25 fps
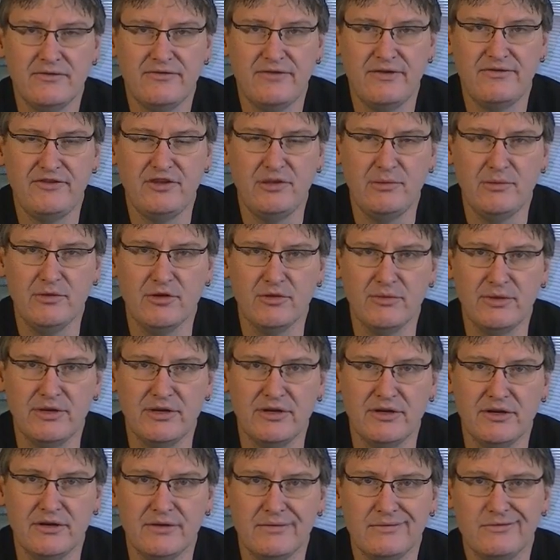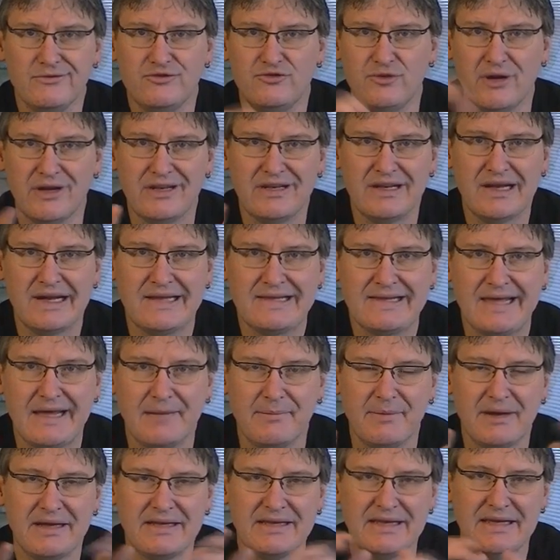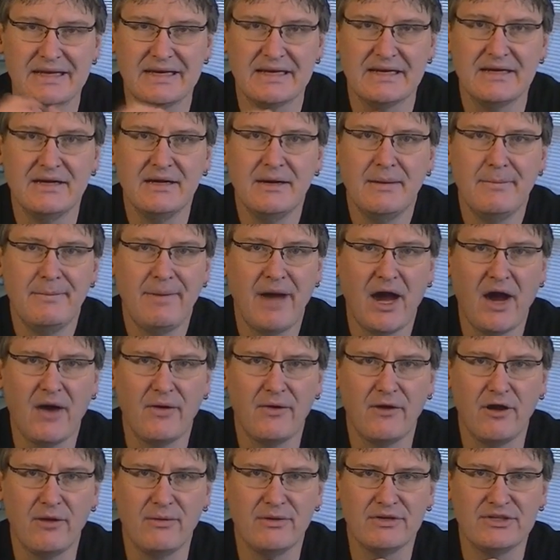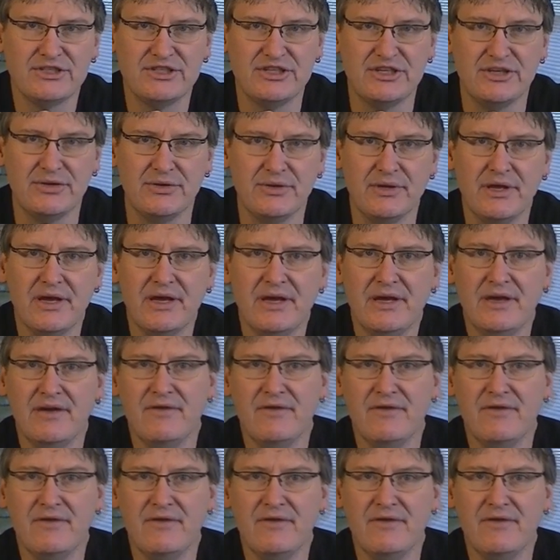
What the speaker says: 15mm dreadnought type idea, power armor suit,